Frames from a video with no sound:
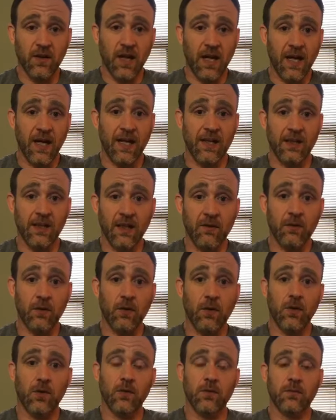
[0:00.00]

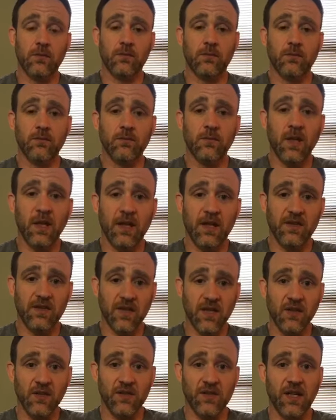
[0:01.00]
high-level
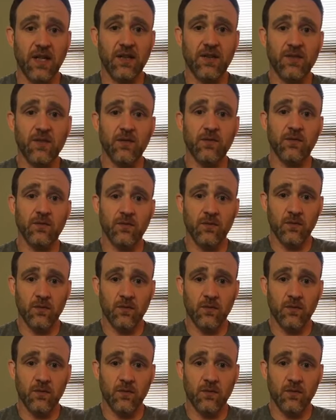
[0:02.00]
skill sets.